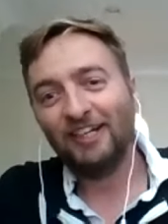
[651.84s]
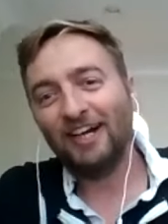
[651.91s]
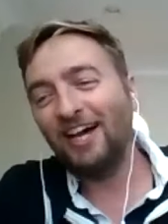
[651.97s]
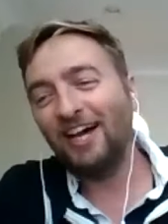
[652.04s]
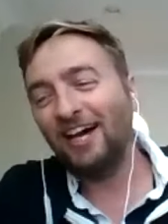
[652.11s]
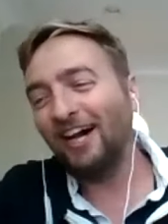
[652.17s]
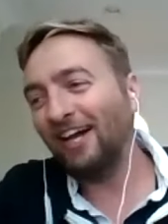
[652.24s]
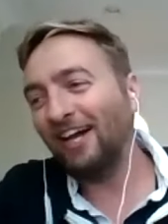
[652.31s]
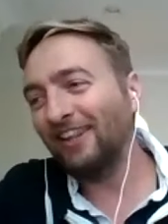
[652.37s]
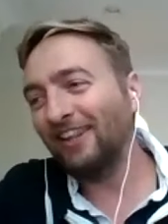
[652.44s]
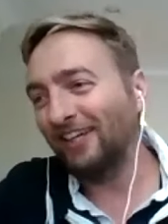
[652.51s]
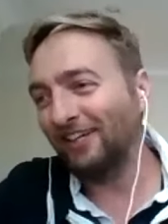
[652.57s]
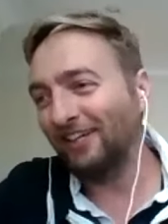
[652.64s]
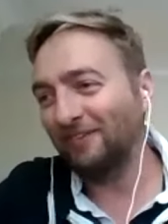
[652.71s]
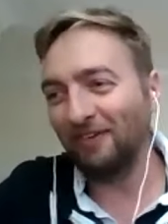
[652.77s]
that
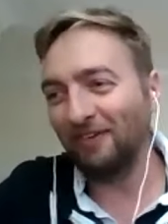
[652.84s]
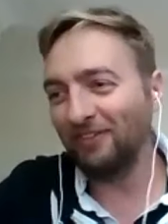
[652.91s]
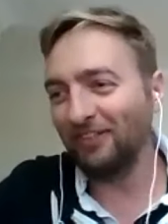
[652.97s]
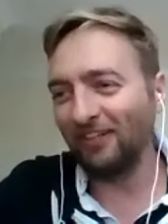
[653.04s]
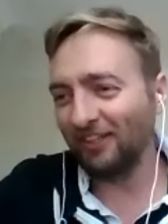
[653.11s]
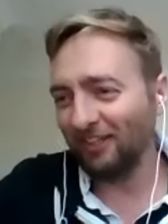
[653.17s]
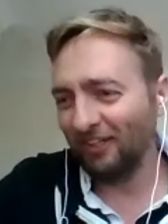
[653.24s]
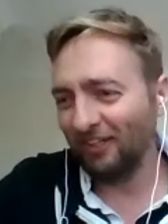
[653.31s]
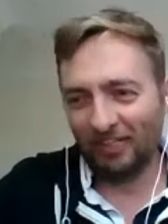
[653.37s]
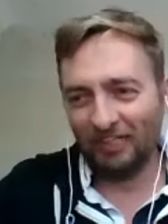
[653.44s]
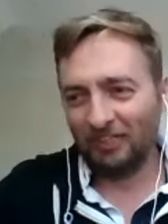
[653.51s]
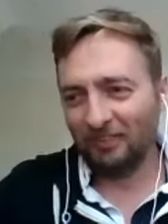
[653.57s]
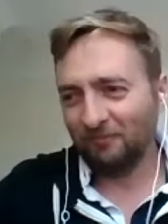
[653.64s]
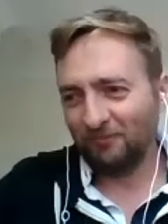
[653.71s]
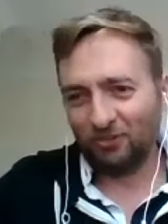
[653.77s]
he might be like,
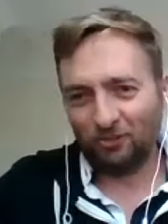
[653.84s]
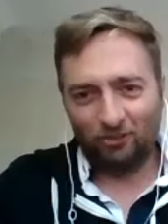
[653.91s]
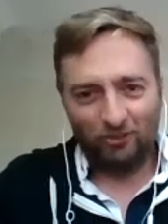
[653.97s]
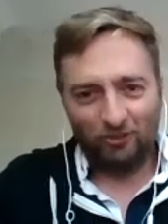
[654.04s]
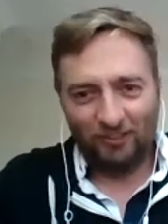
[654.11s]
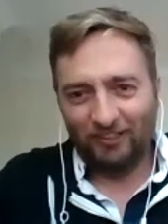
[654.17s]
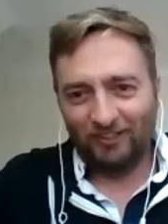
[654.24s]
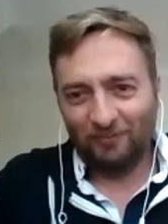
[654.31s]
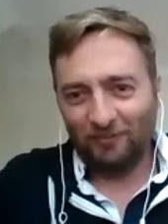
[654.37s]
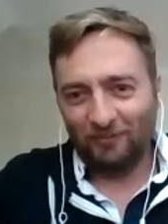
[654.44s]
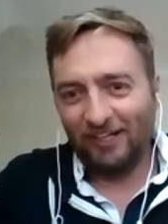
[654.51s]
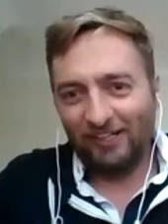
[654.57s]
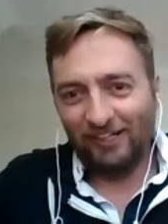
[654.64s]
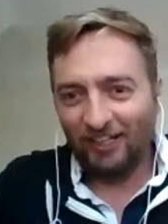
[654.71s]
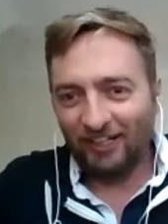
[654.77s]
sure why
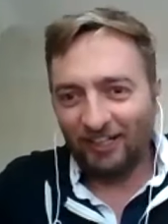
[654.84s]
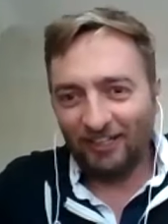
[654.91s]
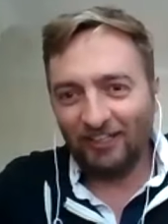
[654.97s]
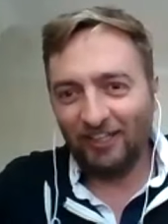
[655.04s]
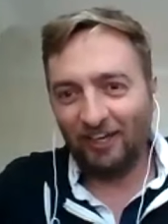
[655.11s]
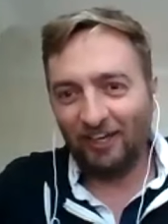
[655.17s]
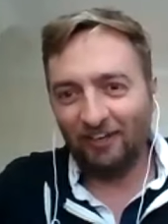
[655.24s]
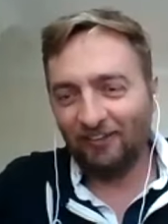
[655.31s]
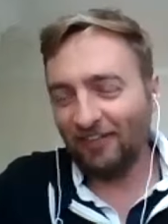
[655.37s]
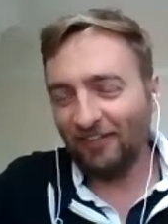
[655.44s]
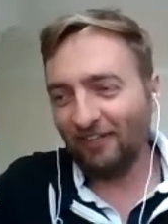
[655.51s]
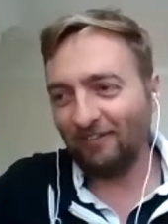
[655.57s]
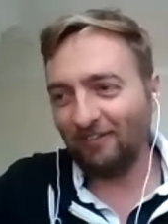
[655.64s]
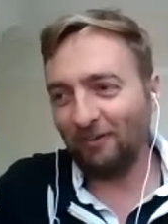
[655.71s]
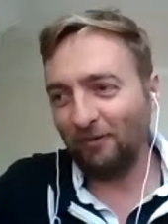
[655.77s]
not you know
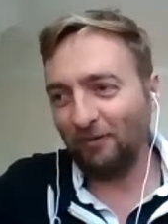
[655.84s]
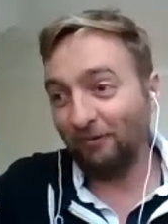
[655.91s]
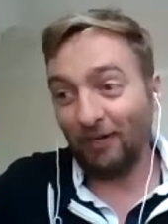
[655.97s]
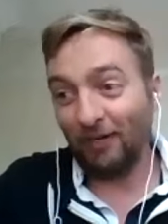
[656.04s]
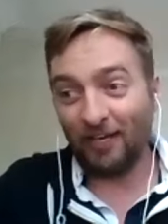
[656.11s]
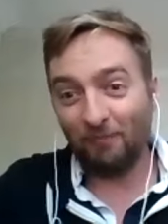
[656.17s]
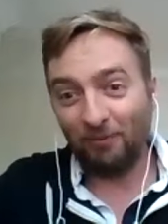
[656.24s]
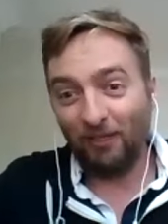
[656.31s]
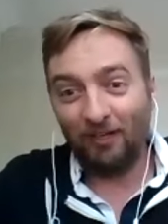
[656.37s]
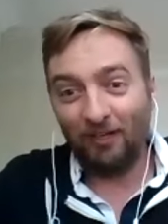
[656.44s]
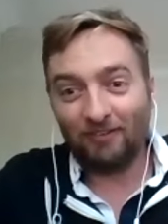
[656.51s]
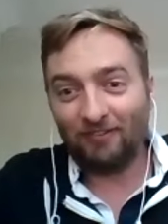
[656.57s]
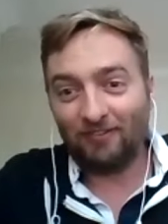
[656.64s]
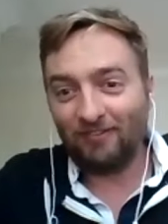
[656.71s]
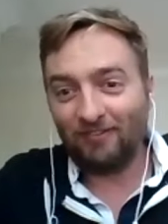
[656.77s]
let's do a reg a
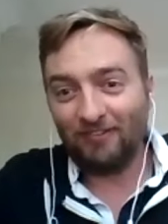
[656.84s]
plus